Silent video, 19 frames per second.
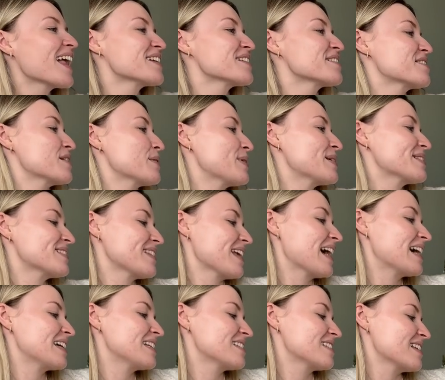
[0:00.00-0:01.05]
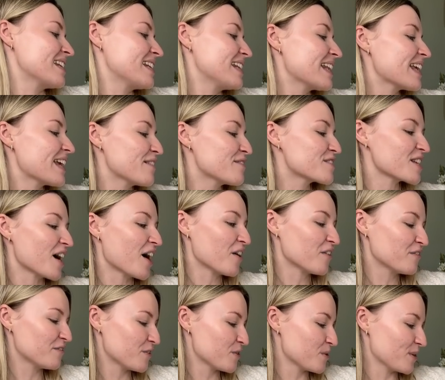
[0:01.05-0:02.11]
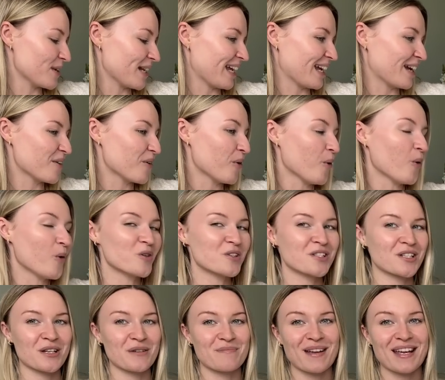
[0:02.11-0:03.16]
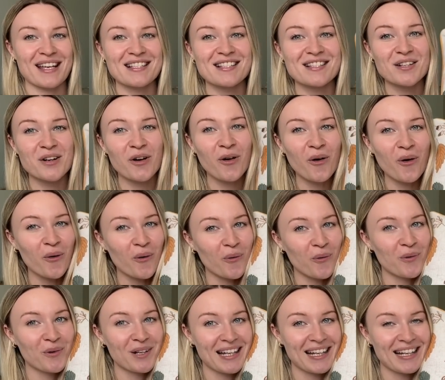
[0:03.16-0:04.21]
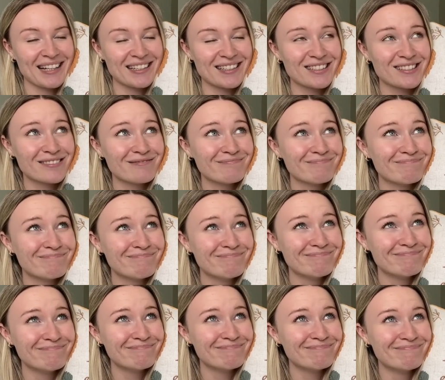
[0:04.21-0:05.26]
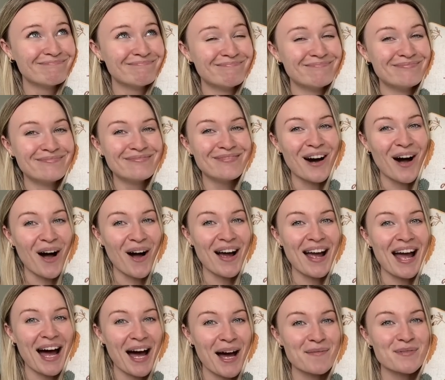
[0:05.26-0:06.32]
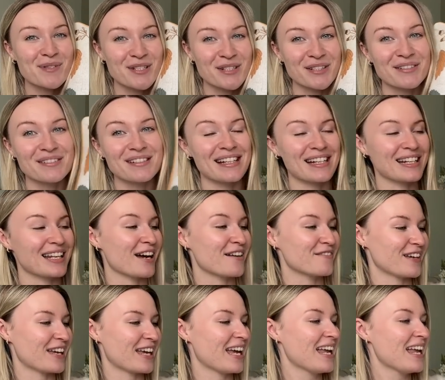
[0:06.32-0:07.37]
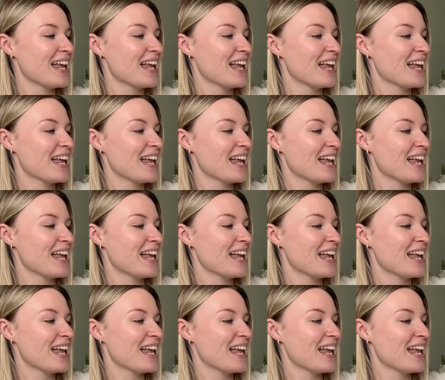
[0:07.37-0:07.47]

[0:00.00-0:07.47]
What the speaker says: So it says, leaves are falling, autumn is calling. I absolutely love it.